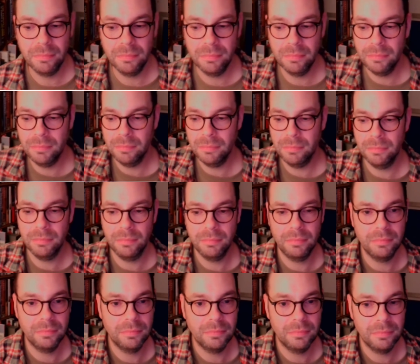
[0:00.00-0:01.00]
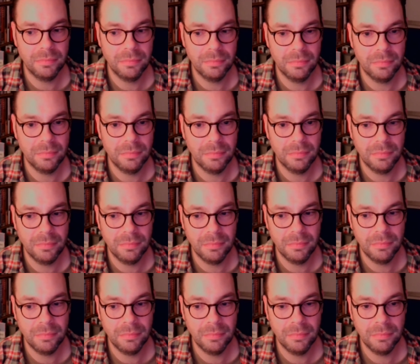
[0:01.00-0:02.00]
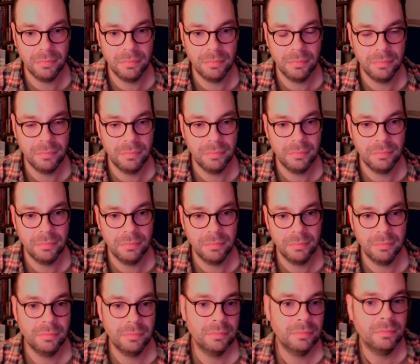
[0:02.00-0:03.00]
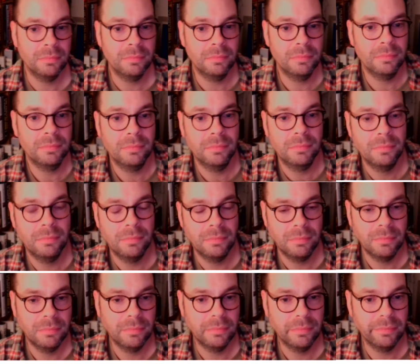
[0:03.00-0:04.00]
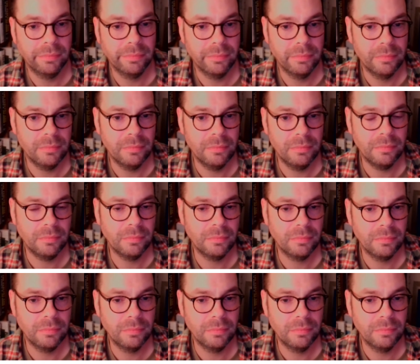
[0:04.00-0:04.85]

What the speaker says: No words are spoken by the person on screen.